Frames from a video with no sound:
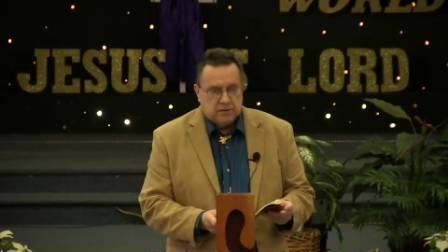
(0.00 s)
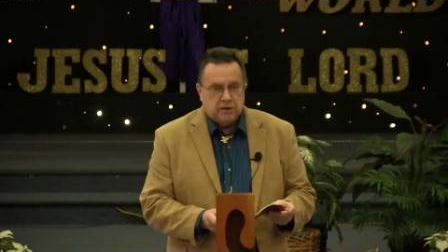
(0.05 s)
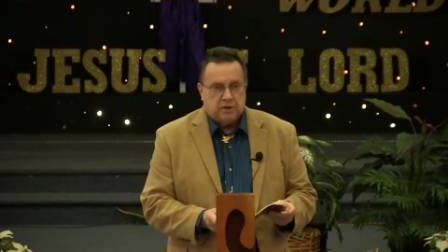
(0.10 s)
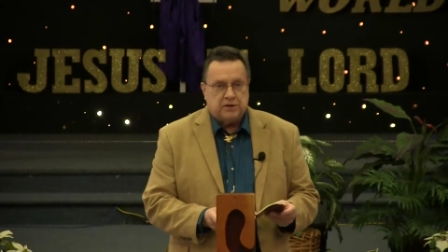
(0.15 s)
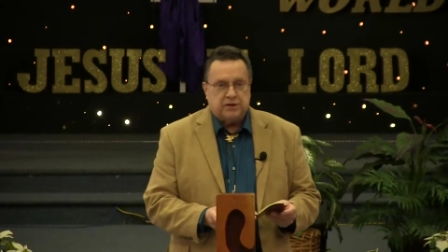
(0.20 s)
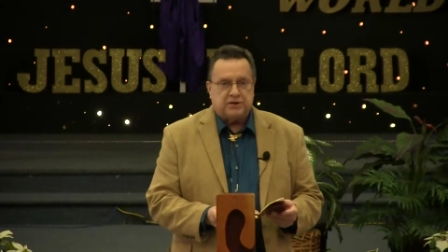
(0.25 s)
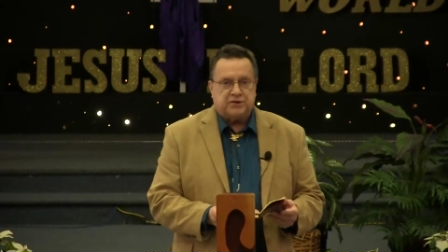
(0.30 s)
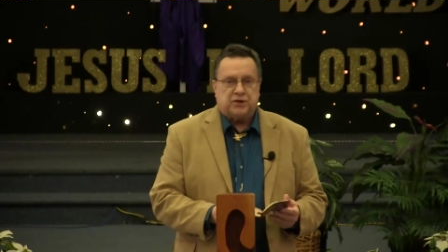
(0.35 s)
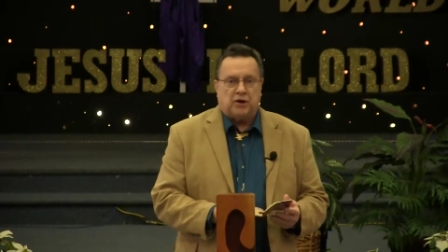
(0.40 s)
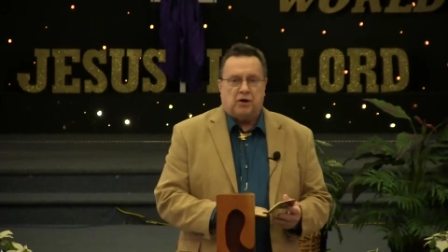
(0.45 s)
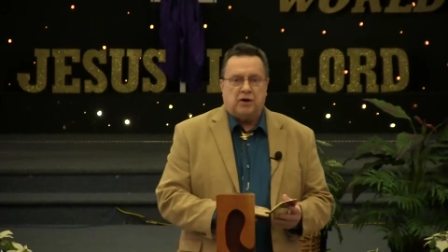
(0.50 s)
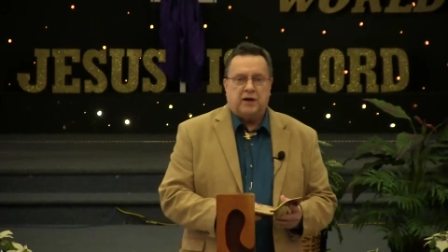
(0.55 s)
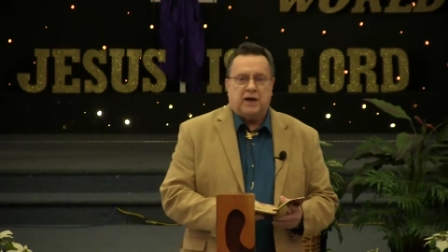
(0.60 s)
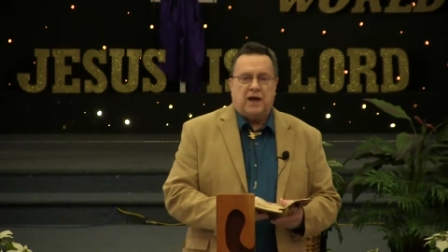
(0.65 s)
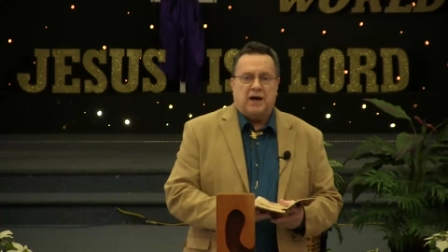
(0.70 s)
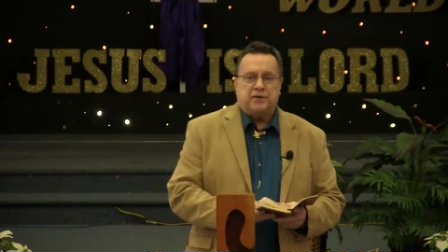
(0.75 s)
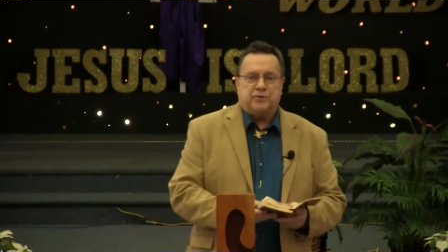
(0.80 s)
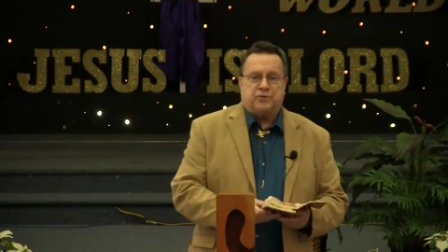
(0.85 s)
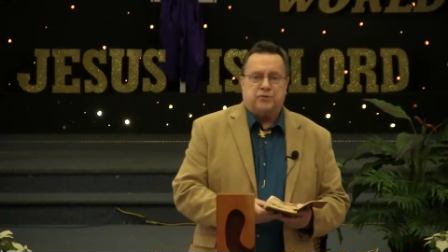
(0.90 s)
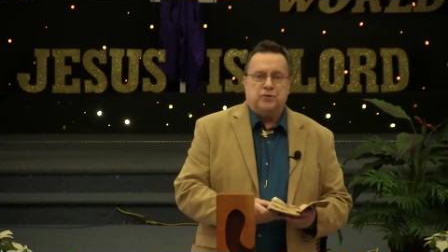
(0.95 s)
There's a song
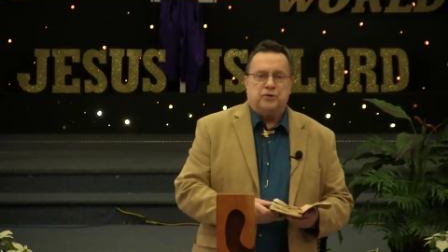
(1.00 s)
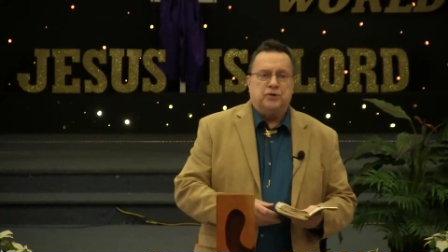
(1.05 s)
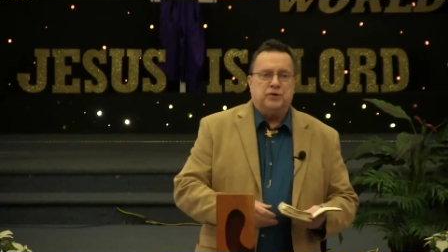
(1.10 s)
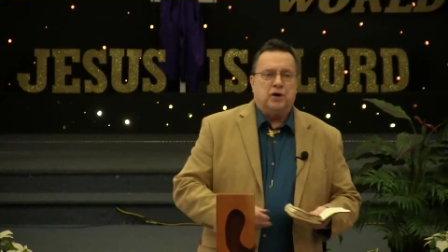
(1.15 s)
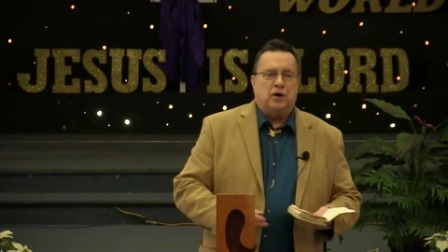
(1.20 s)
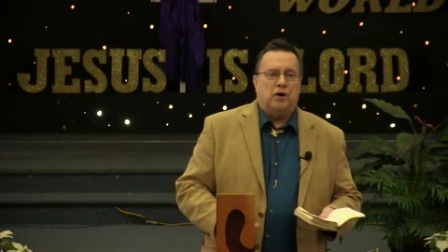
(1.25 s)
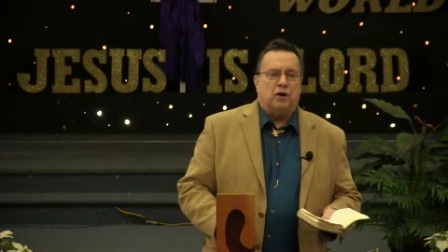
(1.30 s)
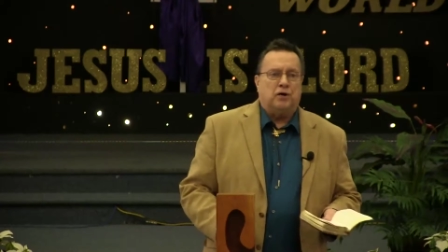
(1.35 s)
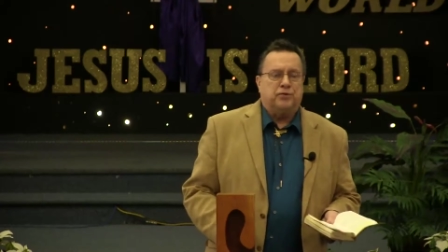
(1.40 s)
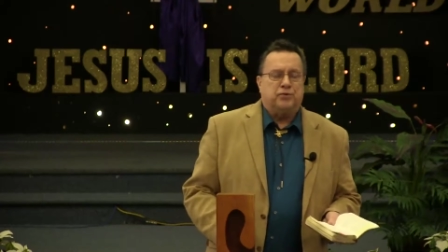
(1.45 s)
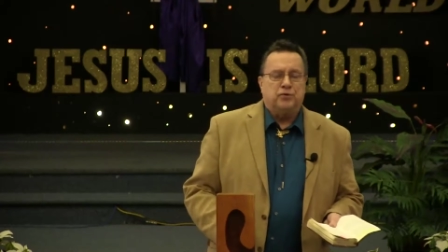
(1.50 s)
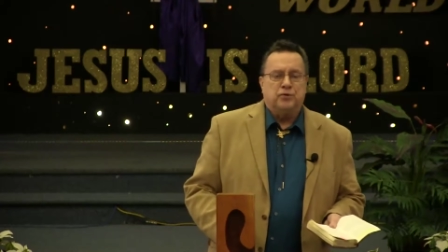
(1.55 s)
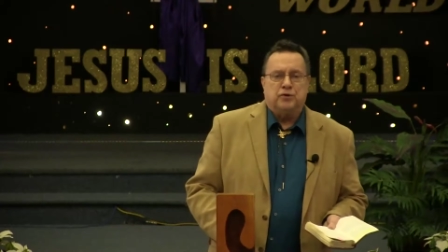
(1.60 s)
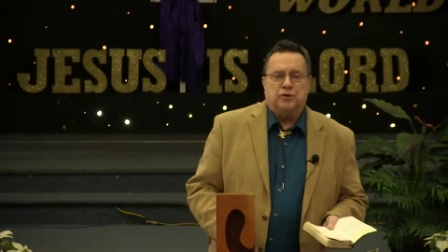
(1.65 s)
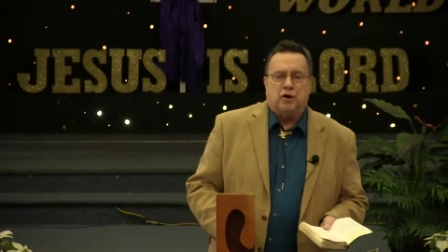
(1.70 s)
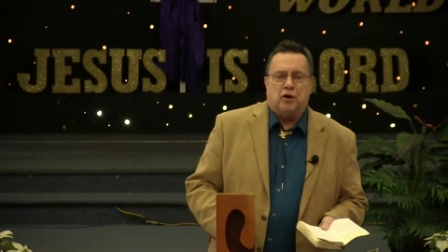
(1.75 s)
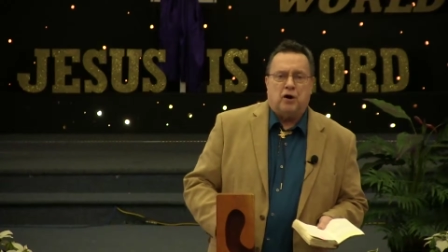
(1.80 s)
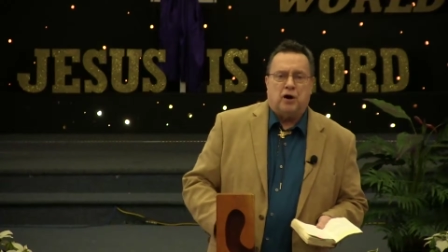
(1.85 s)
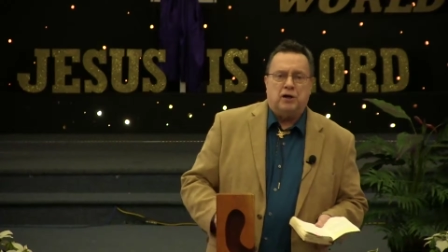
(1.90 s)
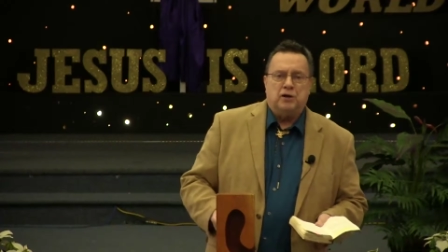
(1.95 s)
out through it all, through
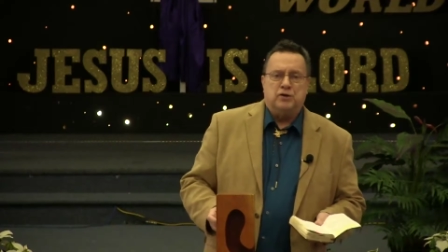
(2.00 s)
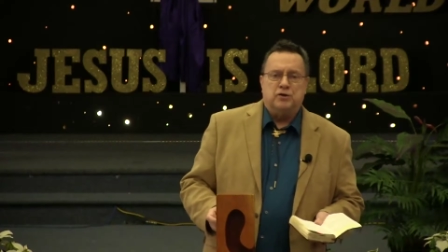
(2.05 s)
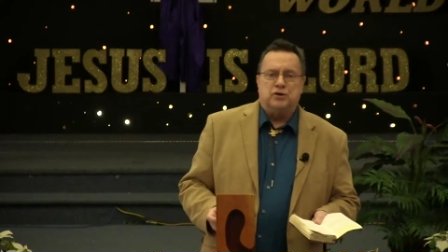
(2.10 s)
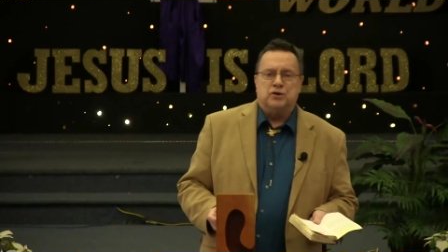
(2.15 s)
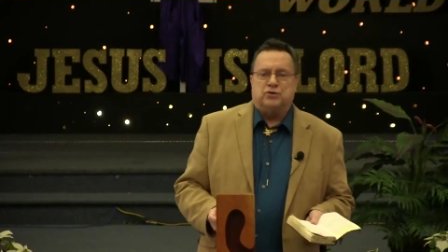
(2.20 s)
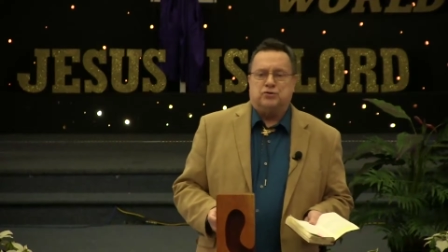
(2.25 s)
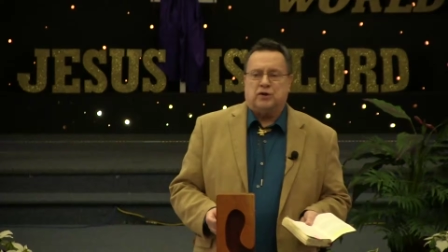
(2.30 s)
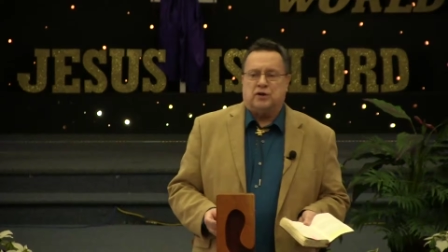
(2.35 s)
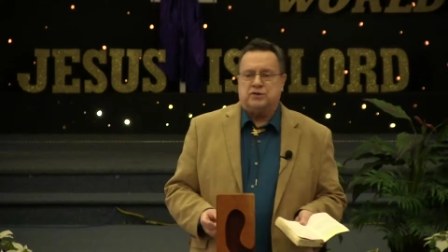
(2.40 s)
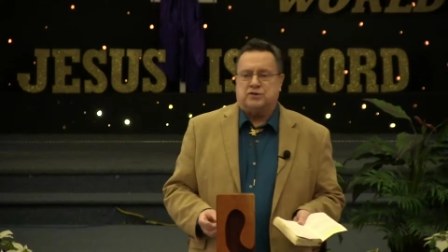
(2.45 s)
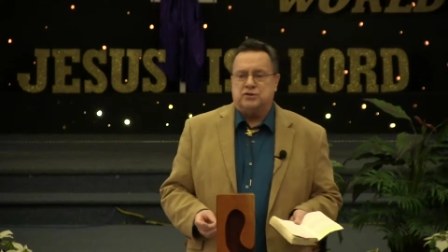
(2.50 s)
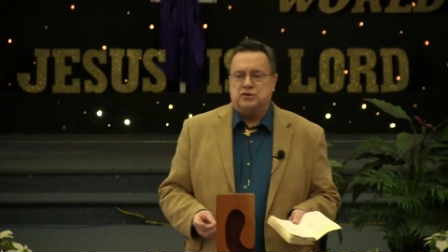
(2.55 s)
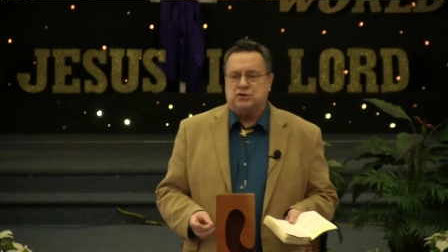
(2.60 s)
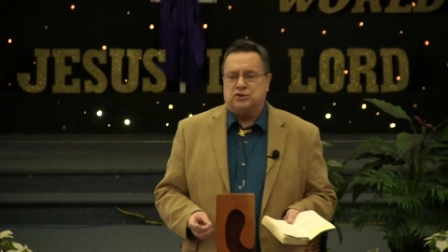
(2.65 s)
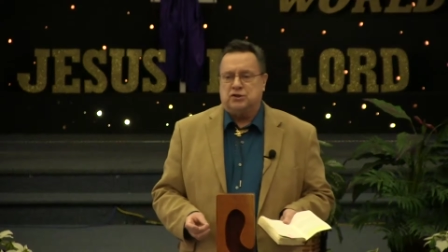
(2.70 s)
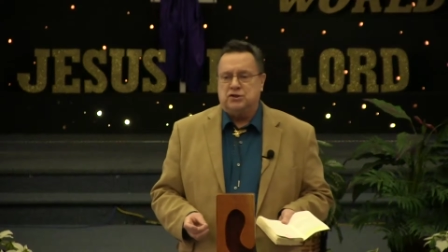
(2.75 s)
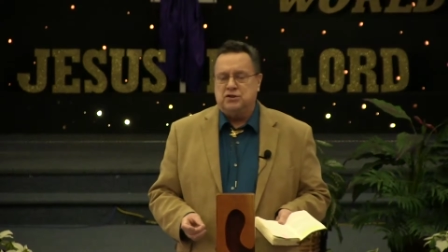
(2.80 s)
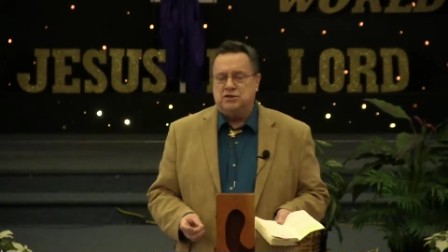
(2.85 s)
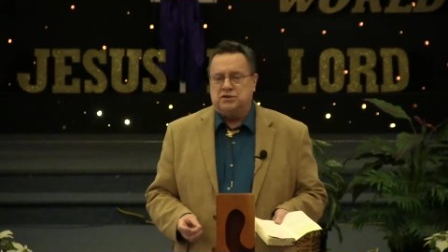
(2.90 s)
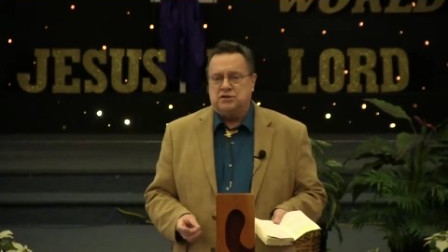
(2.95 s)
it all. I learned to trust in
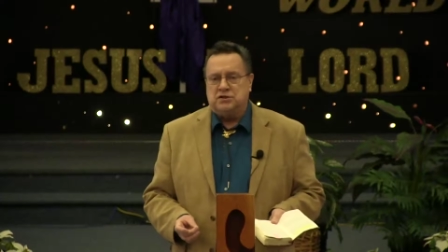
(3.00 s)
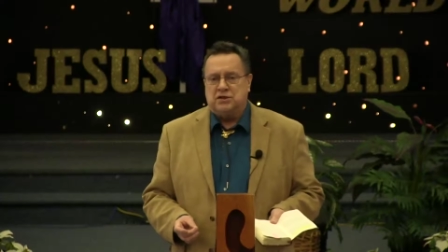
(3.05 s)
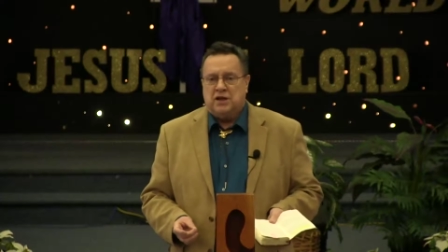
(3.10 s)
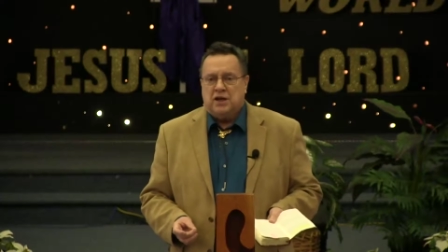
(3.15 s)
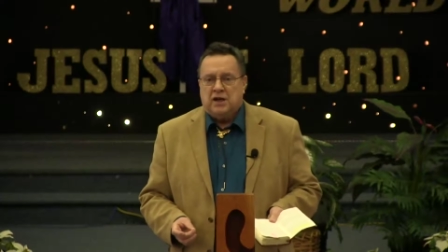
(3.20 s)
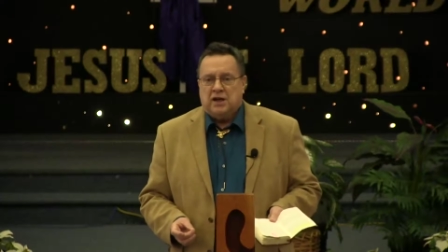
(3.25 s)
Jesus.